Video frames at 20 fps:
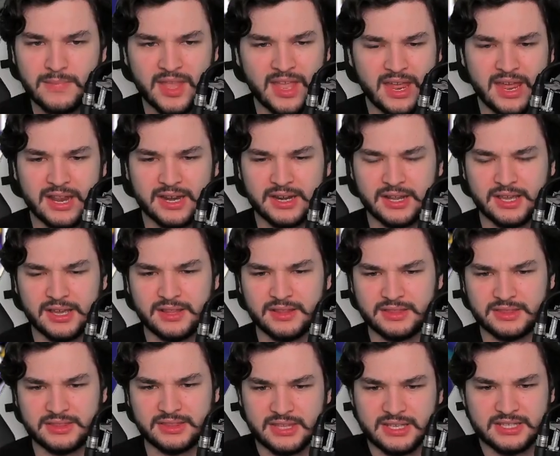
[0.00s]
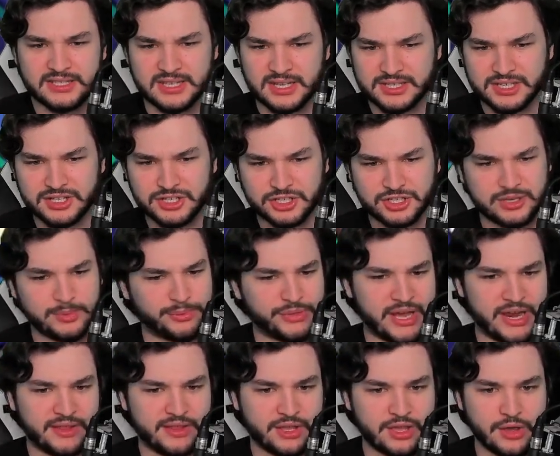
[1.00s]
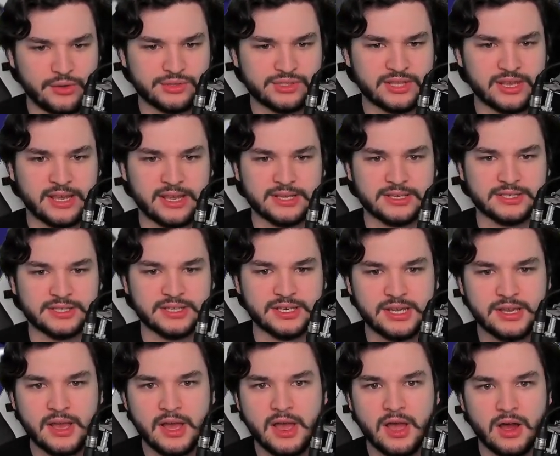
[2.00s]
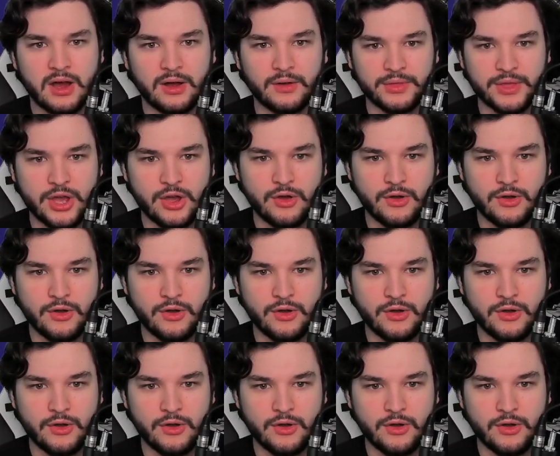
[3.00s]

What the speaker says: And this doesn't just apply to the Ghost Legacy, although